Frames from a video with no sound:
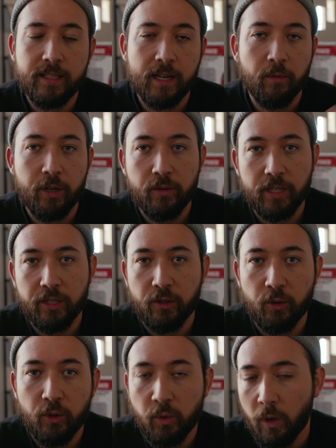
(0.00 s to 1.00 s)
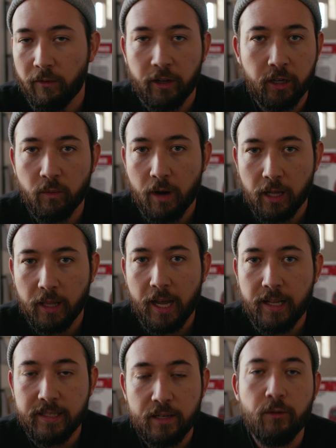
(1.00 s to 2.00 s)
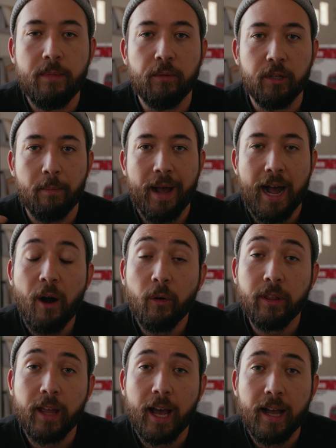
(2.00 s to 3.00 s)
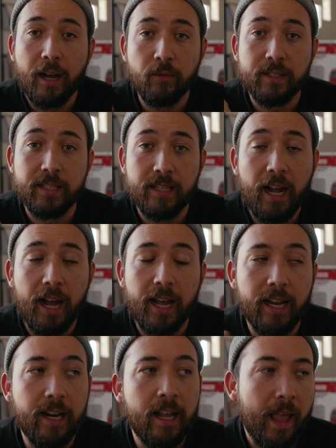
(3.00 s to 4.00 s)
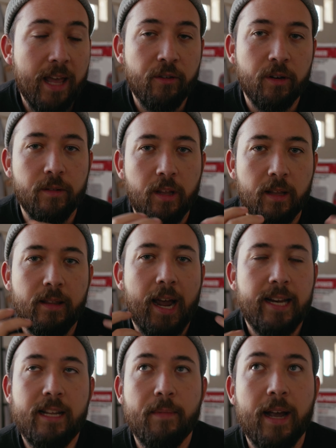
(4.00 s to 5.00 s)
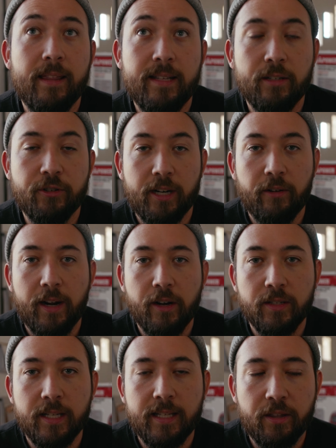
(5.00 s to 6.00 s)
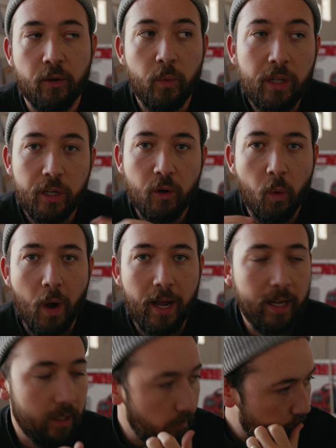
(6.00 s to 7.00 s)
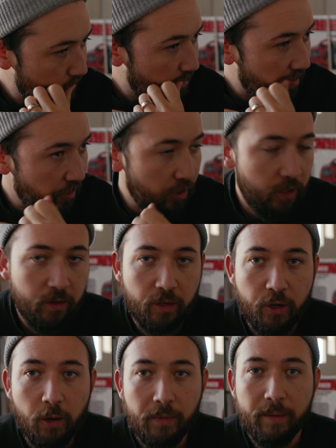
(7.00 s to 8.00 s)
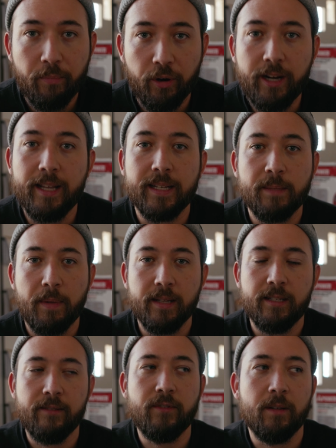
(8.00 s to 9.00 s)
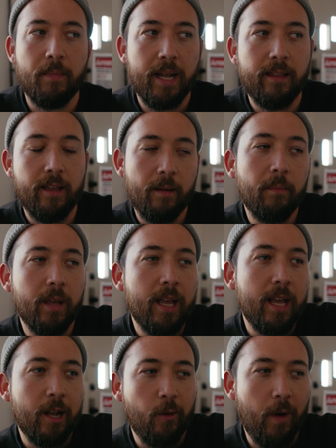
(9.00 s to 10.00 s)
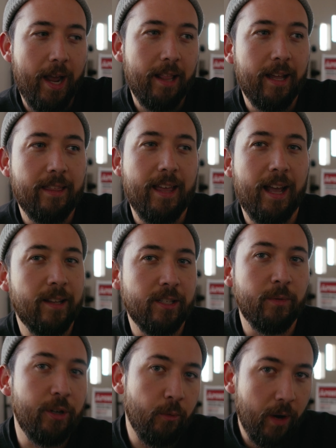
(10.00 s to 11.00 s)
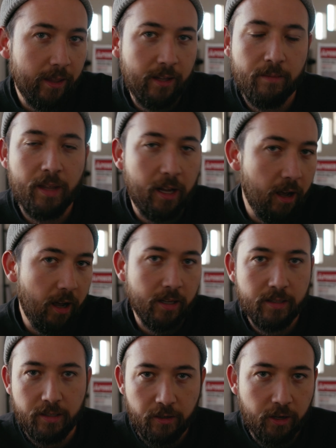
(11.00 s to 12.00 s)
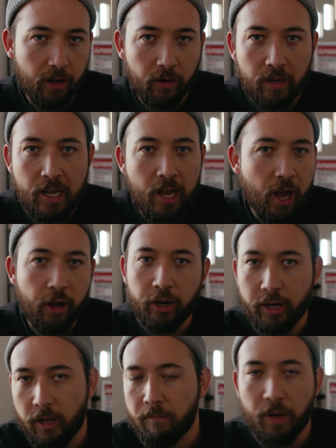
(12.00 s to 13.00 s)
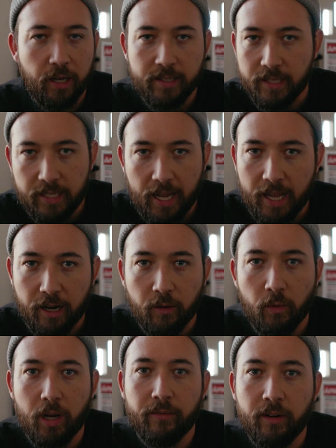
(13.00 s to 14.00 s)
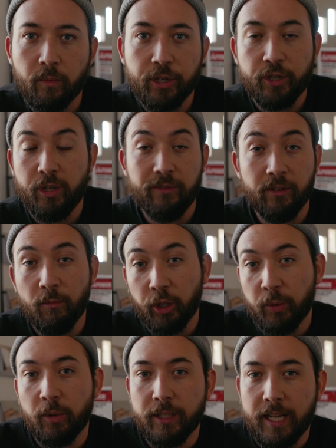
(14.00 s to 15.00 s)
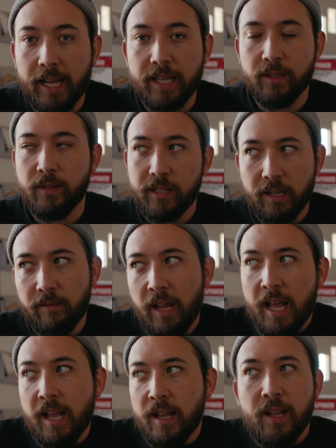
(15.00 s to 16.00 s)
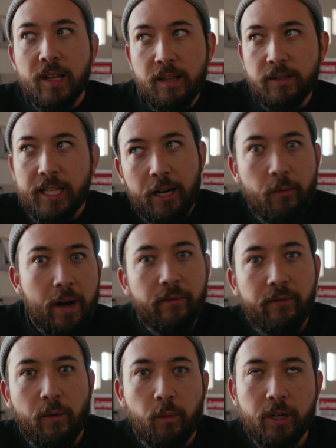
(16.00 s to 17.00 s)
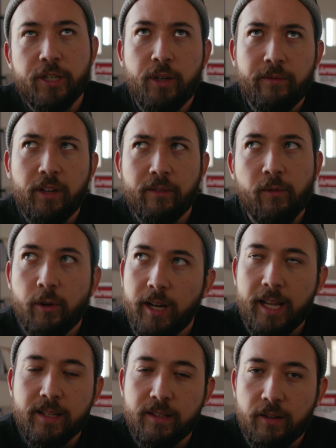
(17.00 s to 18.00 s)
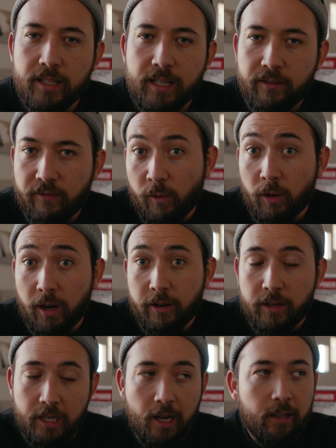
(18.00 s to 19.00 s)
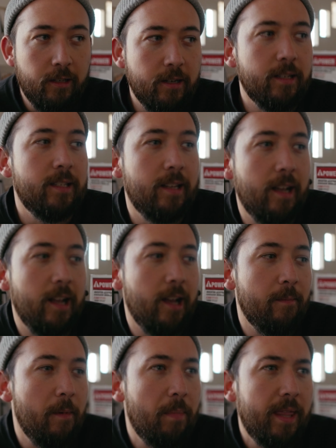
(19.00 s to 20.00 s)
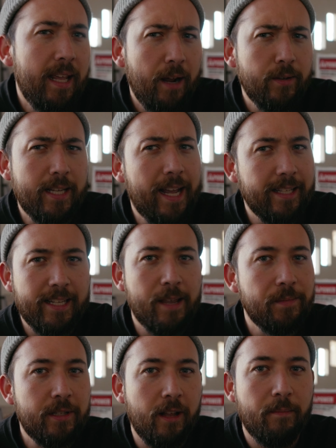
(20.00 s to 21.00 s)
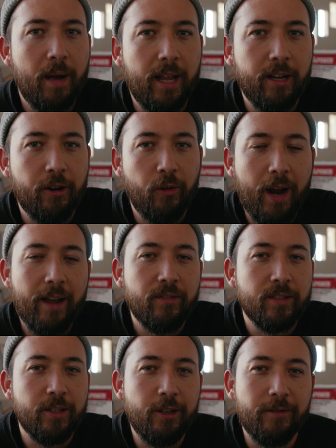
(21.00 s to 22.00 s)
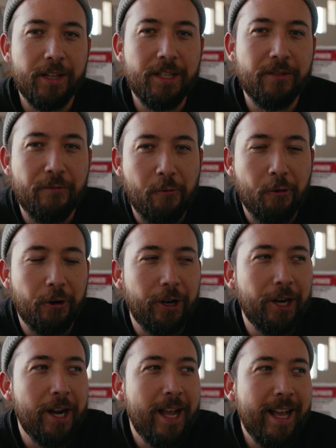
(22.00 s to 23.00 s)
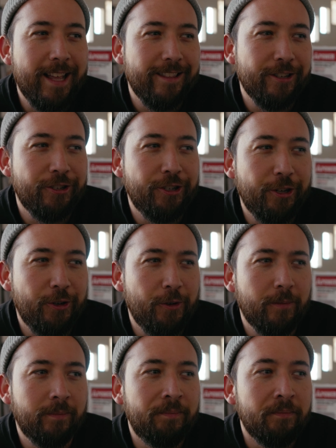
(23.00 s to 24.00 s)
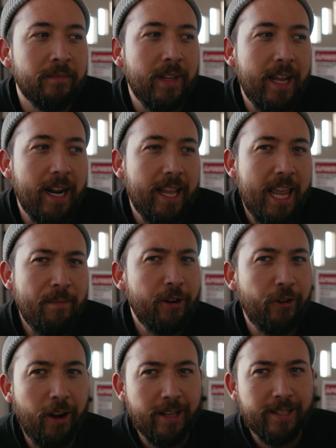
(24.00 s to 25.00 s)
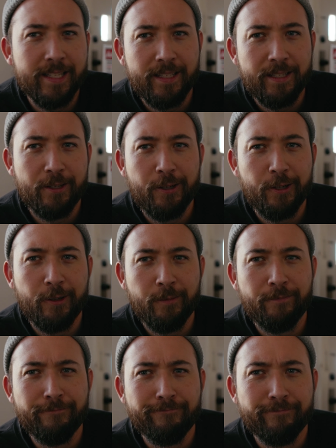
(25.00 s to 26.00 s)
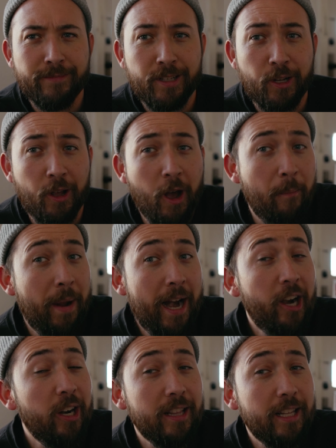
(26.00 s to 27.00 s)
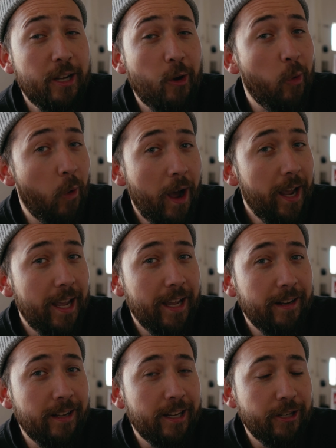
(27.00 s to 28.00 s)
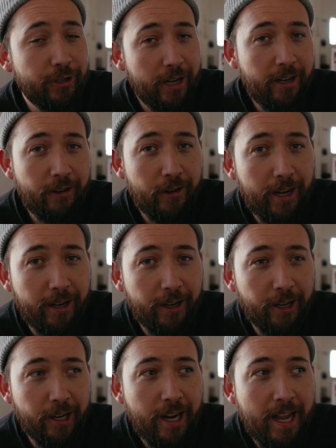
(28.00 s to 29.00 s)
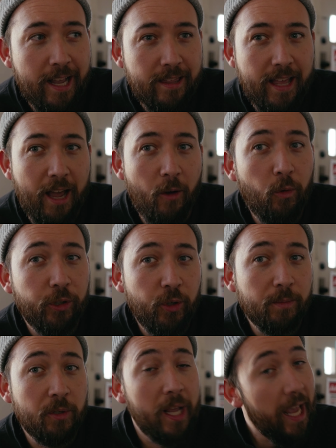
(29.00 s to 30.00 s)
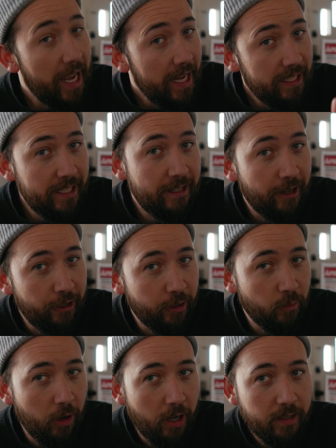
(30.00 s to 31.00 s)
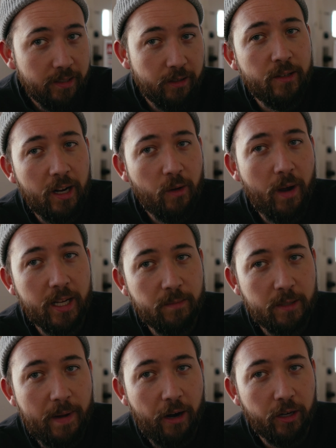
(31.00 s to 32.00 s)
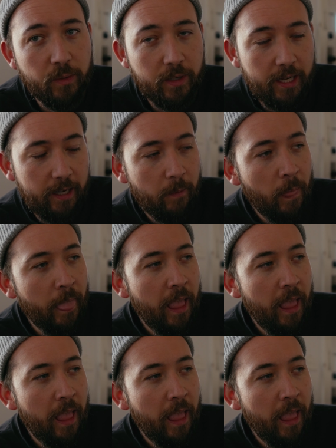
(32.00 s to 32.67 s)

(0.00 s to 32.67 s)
Say we're using two 1200 watt lights, they would be able to power that outside. And the idea behind these little generators is that they're really quiet. So they're normally pretty expensive to make them quiet like that, and so when you rent them, they cost, $100 a day or whatever, and we're shooting for multiple days. So that's we're shooting for 4 days, so that's $400. But then I was at Sam's Club buying craft service for this shoot, and I came across this little, apparently quiet generator that will do up to 1800 watts. So not quite as much power as we need.